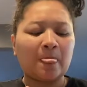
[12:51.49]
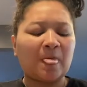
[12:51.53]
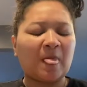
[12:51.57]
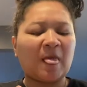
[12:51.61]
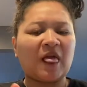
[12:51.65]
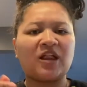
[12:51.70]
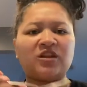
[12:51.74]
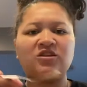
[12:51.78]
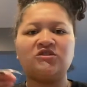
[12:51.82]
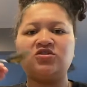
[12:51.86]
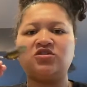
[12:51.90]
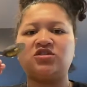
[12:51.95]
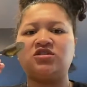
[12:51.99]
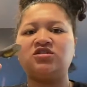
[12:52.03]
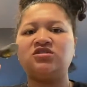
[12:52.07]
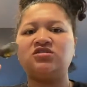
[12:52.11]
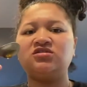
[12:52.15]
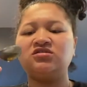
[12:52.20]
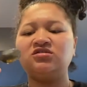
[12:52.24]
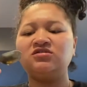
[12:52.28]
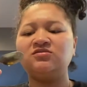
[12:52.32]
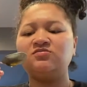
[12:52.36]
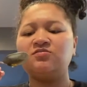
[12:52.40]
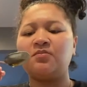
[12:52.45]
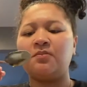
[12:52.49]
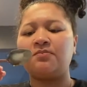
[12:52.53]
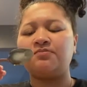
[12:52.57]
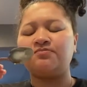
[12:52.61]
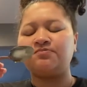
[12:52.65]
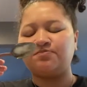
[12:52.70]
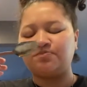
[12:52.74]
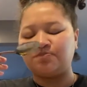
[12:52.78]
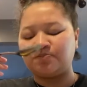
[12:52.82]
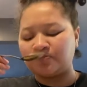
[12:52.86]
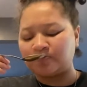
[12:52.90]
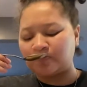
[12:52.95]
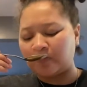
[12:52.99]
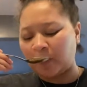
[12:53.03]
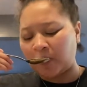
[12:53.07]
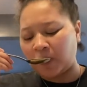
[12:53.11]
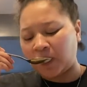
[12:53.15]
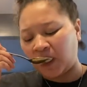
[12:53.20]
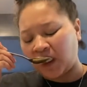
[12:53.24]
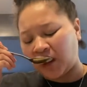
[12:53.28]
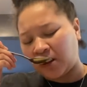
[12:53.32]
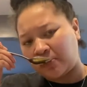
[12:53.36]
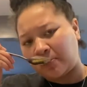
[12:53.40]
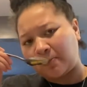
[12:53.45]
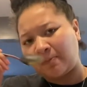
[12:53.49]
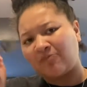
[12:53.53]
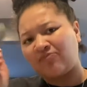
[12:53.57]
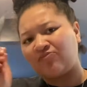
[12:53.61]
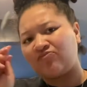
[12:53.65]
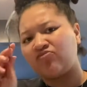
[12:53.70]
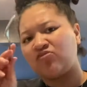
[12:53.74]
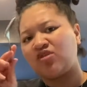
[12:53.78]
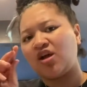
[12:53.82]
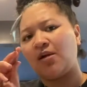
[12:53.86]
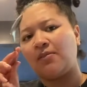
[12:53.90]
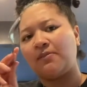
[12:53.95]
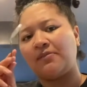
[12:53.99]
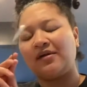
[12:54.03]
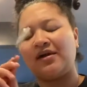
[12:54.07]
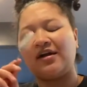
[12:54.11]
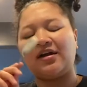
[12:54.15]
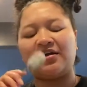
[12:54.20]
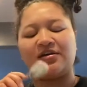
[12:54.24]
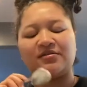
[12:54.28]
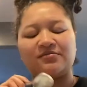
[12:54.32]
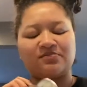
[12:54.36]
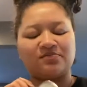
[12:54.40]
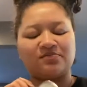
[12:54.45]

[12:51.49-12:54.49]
It's honestly not bad.